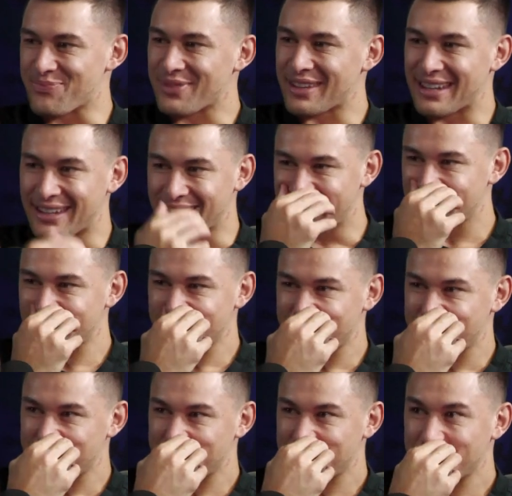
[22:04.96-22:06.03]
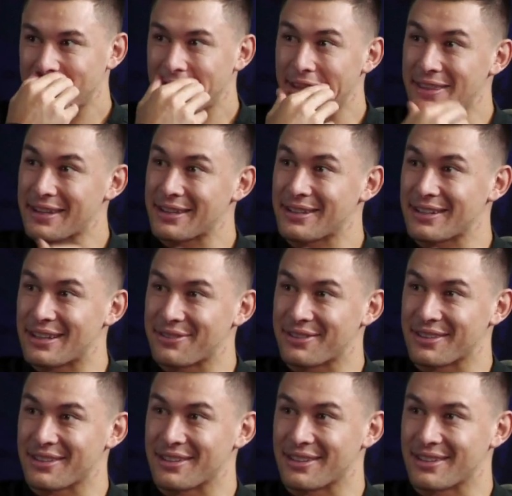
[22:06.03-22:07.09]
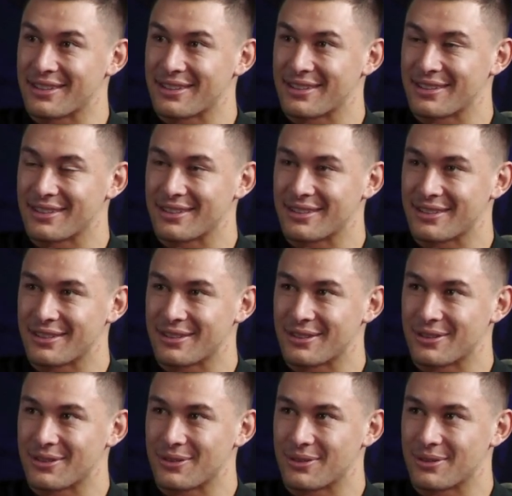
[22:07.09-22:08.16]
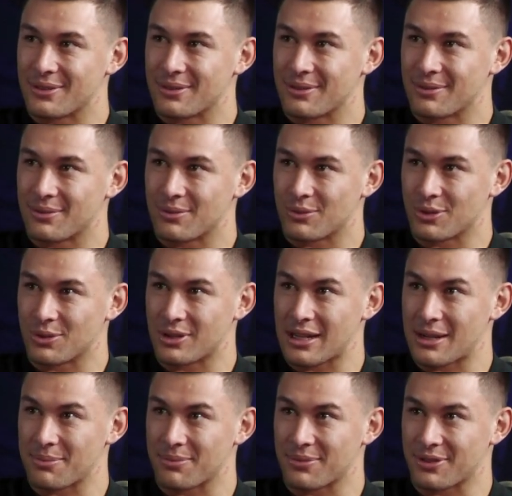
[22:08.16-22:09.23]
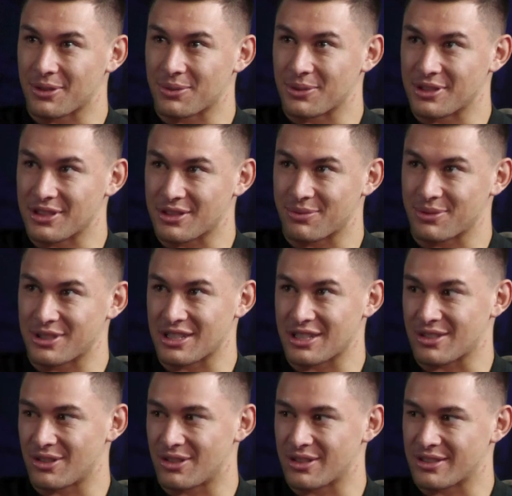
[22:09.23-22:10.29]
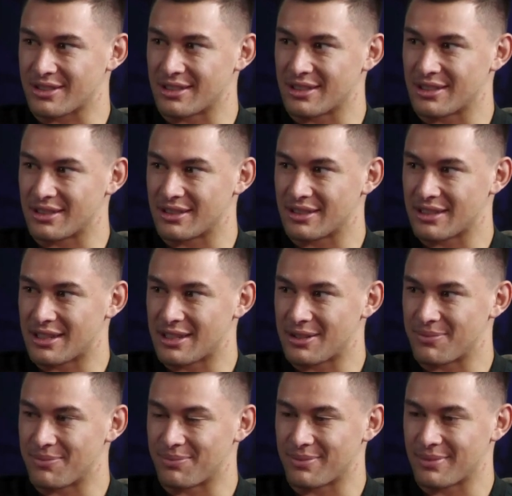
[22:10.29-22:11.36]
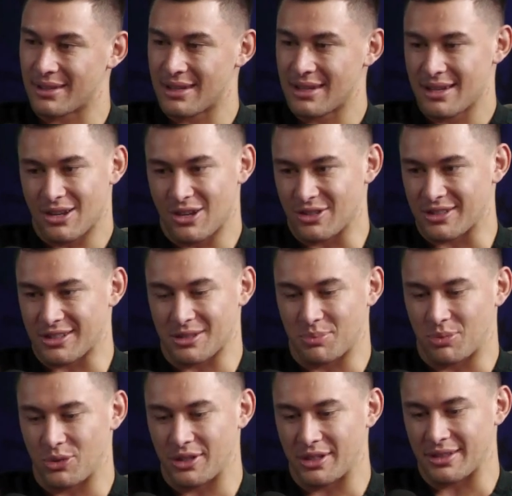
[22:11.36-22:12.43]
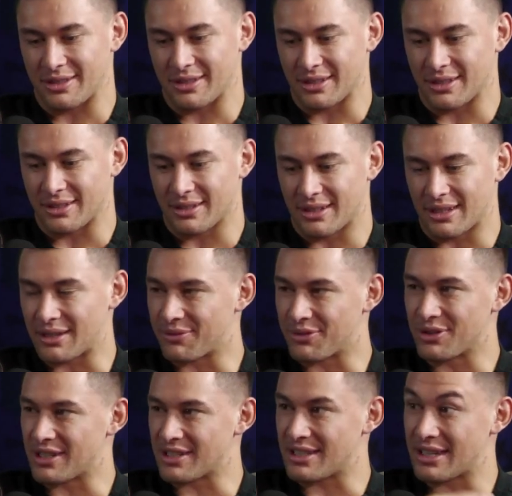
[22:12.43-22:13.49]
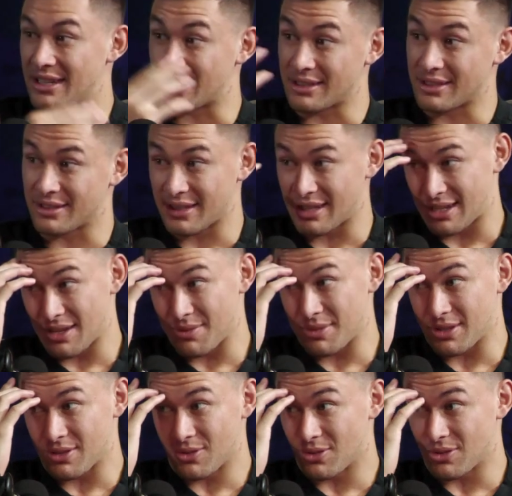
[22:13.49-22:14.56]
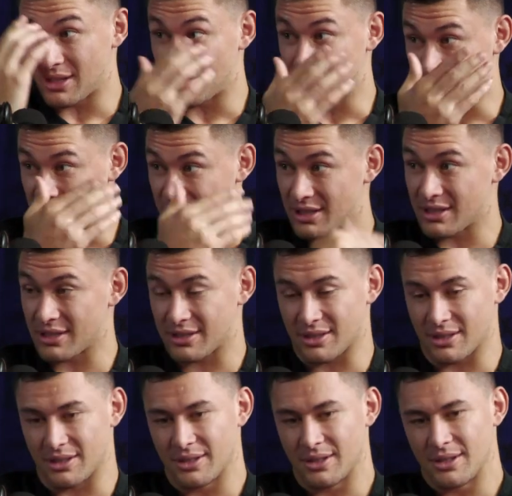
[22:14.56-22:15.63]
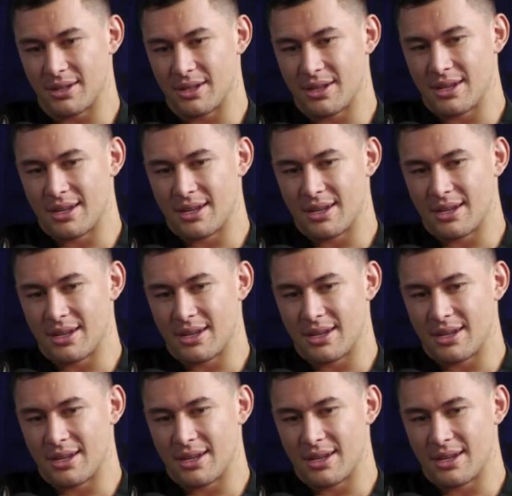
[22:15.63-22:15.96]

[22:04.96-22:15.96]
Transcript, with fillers: um, yeah, sort of. I think after the World Cup, so we just we just lost, and then um, I was disappointed. So like a few days later, then they gave me the call that I was going to get it. So it